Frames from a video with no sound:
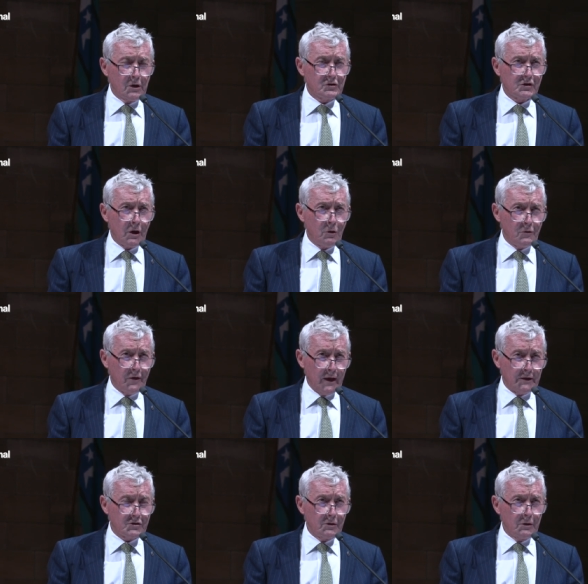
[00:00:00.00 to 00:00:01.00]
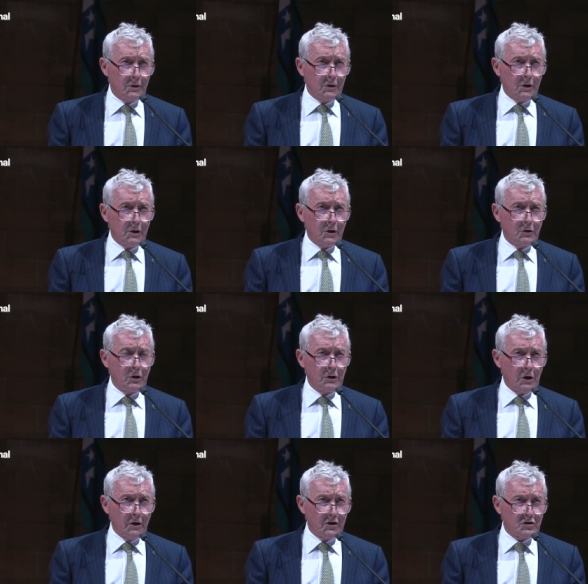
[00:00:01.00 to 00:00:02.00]
so that the
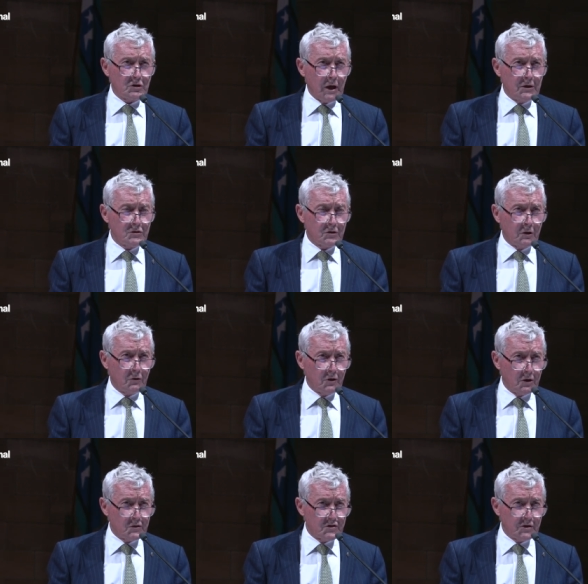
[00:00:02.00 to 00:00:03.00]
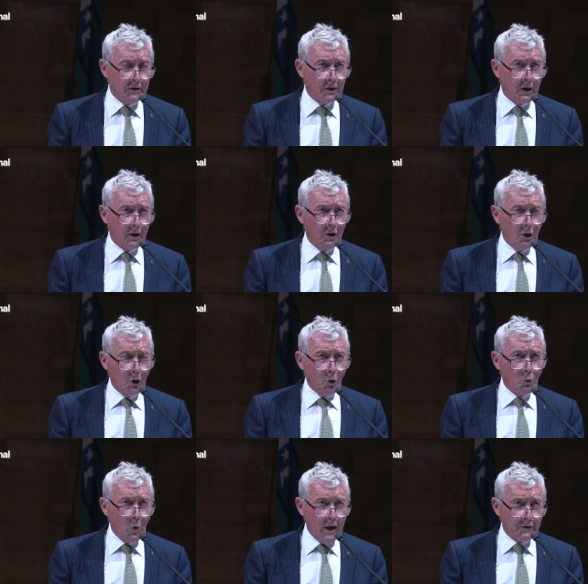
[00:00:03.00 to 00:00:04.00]
United States can consider
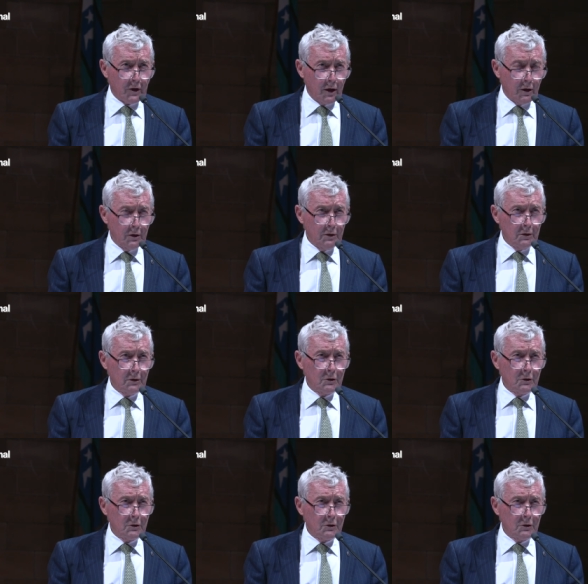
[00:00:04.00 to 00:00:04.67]
whether,